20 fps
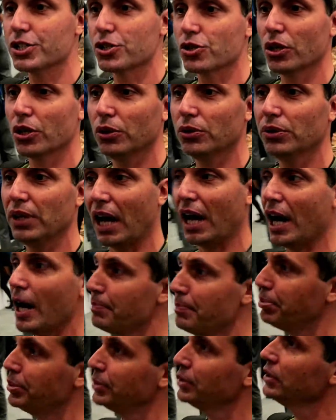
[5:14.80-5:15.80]
Drone
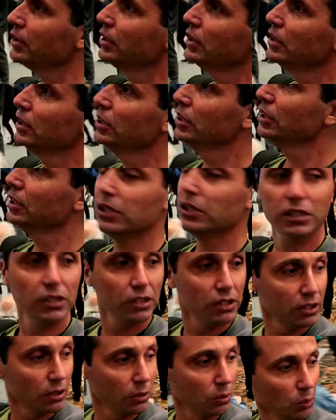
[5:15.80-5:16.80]
up.
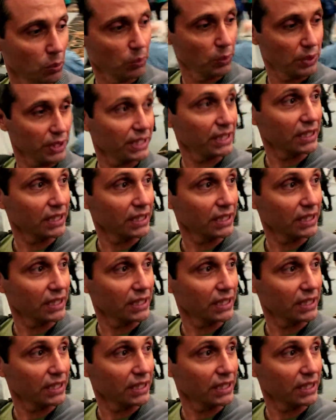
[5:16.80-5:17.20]
We